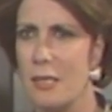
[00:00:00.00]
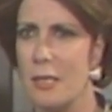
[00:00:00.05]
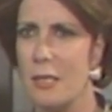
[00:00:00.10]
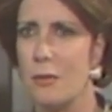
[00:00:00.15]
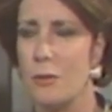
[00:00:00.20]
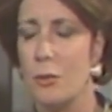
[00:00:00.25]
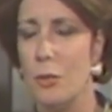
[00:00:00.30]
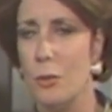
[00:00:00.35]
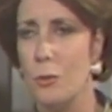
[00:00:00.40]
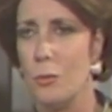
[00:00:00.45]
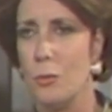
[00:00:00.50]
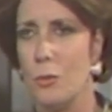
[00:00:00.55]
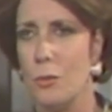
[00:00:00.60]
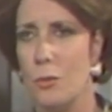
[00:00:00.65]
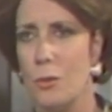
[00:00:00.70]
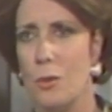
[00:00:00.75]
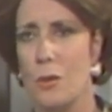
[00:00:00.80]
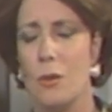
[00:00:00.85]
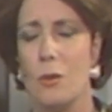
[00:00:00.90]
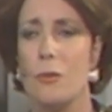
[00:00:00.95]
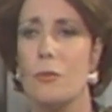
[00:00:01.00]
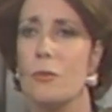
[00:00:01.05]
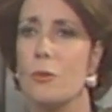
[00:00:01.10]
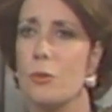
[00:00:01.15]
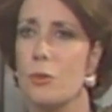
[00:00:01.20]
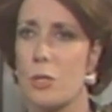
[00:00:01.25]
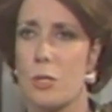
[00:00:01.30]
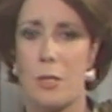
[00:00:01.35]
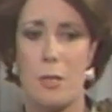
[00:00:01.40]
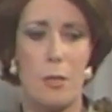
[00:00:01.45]
it. No. Of
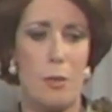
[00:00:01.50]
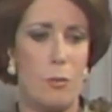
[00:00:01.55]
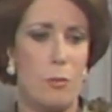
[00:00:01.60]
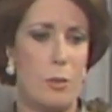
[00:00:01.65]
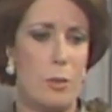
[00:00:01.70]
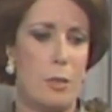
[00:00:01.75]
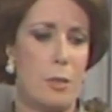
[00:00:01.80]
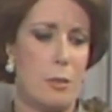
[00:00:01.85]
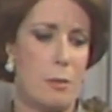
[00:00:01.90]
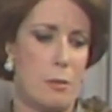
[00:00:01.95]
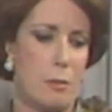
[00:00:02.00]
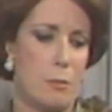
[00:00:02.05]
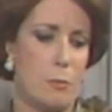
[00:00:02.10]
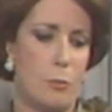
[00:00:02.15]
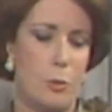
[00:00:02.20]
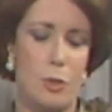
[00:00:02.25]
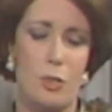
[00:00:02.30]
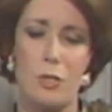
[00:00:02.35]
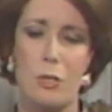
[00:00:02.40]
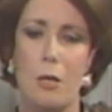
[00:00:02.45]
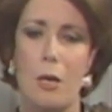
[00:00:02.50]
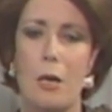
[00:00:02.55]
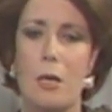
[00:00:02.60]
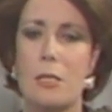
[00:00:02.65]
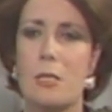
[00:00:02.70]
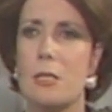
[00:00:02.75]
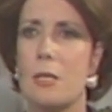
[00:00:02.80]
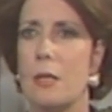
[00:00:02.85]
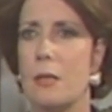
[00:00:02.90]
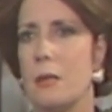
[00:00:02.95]
course, there were
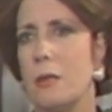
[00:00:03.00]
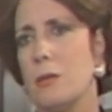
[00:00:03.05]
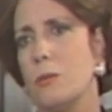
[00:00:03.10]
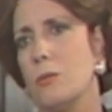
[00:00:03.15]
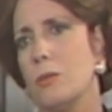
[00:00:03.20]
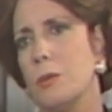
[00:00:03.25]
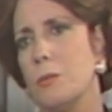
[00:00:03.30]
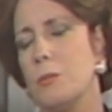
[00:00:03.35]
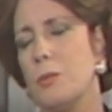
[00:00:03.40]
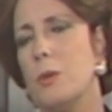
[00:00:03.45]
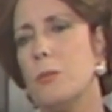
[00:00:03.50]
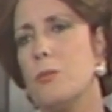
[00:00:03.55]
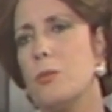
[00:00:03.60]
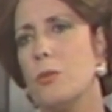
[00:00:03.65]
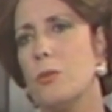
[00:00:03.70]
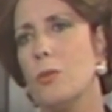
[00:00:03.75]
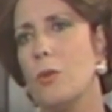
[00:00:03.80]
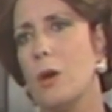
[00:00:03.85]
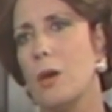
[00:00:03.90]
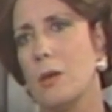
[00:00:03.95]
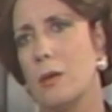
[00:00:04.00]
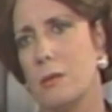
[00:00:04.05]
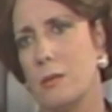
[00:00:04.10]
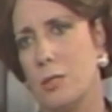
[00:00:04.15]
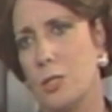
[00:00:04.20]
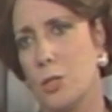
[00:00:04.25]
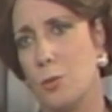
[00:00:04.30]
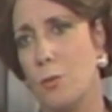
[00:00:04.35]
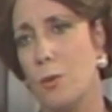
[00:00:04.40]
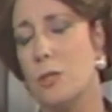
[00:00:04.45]
bodyguards and there were people who are
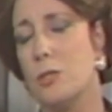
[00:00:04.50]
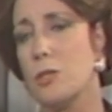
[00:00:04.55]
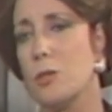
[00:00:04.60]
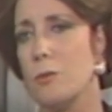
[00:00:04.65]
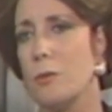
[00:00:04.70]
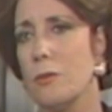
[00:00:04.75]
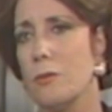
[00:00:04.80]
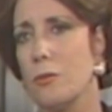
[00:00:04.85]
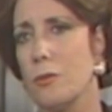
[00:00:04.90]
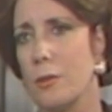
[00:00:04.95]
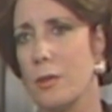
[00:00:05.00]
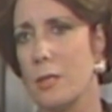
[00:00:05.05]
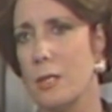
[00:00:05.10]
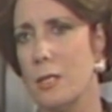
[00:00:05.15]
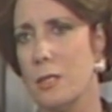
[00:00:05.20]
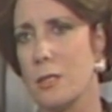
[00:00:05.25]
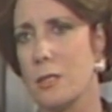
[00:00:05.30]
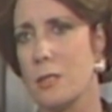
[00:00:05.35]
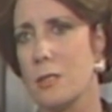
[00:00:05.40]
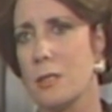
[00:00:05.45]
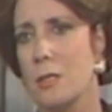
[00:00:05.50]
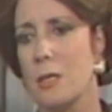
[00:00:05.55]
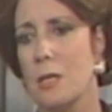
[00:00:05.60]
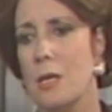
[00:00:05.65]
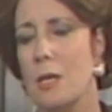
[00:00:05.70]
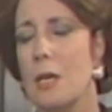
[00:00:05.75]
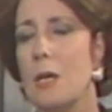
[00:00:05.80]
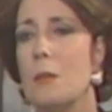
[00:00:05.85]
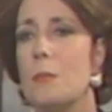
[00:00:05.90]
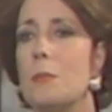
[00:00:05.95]
responsible for this.
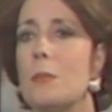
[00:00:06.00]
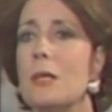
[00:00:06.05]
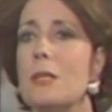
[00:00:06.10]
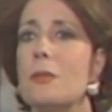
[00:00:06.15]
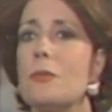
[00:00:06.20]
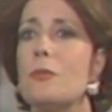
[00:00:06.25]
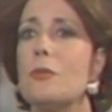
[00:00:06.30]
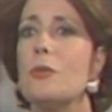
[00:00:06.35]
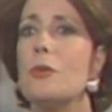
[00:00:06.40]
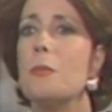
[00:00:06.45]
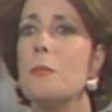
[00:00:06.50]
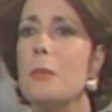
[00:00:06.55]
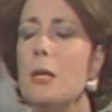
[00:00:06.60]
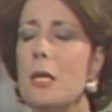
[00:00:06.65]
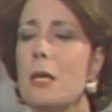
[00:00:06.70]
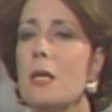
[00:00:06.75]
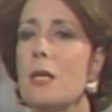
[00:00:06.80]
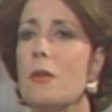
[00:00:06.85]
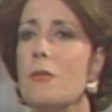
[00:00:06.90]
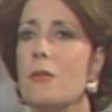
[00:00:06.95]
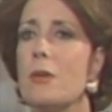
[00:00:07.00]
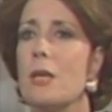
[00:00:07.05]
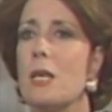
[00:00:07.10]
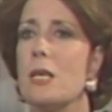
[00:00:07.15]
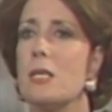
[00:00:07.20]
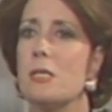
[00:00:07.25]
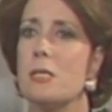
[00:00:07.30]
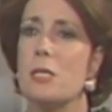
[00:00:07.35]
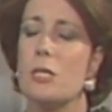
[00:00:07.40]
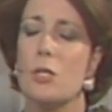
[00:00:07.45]
But for me, even
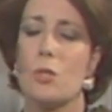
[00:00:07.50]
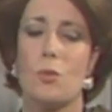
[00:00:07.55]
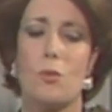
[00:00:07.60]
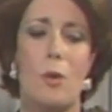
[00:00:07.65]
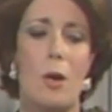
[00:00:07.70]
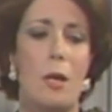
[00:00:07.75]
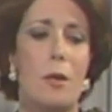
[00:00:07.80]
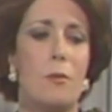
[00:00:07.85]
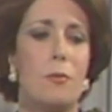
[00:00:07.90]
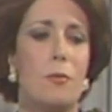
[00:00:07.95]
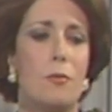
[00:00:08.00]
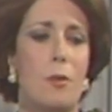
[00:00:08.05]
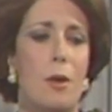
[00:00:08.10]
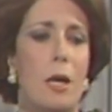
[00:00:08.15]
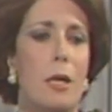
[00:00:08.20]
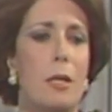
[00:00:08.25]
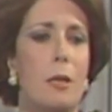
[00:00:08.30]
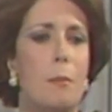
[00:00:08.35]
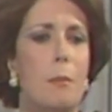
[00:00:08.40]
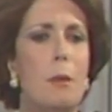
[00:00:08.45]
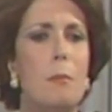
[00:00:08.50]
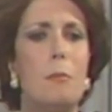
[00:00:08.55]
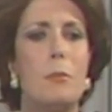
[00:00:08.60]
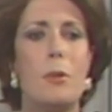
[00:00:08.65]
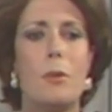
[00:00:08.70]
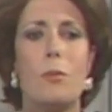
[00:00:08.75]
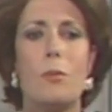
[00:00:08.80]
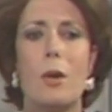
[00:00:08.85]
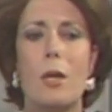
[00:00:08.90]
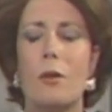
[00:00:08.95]
as his wife, I
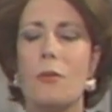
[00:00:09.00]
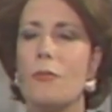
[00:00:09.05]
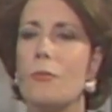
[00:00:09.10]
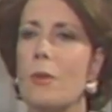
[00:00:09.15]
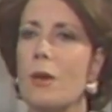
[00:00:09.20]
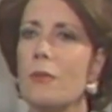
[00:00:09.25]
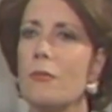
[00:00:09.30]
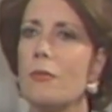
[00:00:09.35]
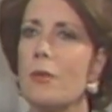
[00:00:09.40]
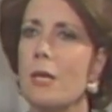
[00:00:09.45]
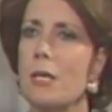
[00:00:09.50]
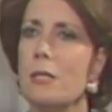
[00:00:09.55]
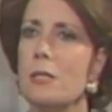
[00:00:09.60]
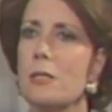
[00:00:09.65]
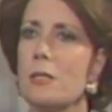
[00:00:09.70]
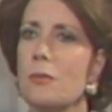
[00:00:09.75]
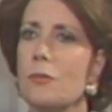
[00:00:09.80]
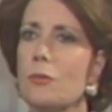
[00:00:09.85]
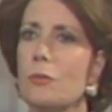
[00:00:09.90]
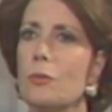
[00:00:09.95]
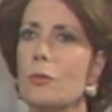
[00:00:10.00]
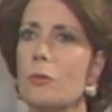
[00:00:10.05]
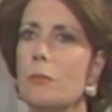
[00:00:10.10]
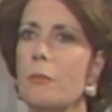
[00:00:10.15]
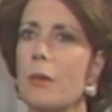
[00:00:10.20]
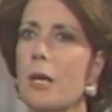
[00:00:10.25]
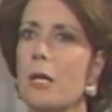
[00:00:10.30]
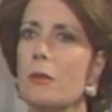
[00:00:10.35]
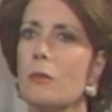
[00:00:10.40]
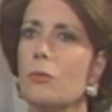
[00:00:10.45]
remember one of my friends phoned
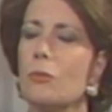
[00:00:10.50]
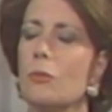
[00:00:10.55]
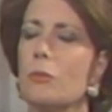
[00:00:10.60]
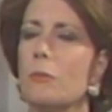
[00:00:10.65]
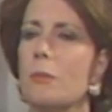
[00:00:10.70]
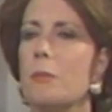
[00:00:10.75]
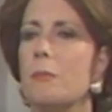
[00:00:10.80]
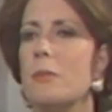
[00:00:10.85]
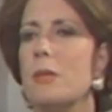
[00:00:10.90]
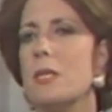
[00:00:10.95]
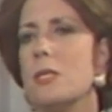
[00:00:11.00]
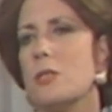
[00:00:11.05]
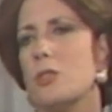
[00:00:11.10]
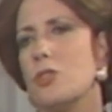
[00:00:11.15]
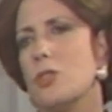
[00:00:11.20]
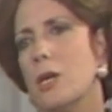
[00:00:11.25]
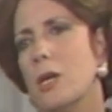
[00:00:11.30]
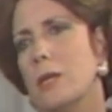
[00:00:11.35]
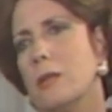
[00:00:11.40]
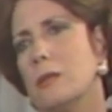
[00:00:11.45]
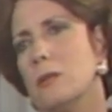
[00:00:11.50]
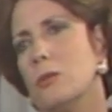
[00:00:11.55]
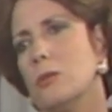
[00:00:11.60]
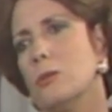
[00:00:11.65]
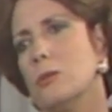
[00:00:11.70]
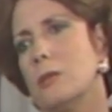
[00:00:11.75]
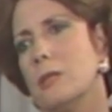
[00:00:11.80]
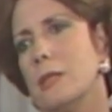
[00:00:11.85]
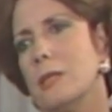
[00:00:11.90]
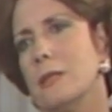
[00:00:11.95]
me and told me, please, Jehan,
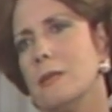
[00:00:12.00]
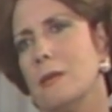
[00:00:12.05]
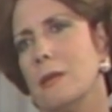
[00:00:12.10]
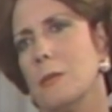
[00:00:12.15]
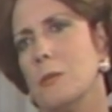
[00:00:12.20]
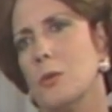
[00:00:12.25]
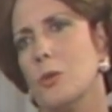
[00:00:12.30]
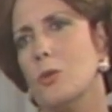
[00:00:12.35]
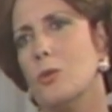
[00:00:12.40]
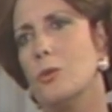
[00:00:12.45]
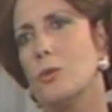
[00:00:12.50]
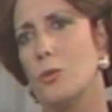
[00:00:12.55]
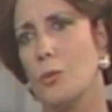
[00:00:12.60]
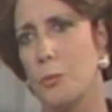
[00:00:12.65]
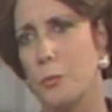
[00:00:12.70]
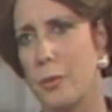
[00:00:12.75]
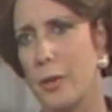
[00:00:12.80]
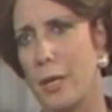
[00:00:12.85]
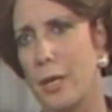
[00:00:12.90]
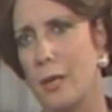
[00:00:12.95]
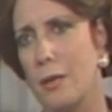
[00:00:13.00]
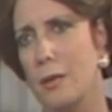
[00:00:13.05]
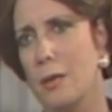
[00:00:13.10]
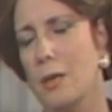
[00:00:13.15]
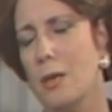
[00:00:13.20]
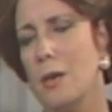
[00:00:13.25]
don't let him go to pray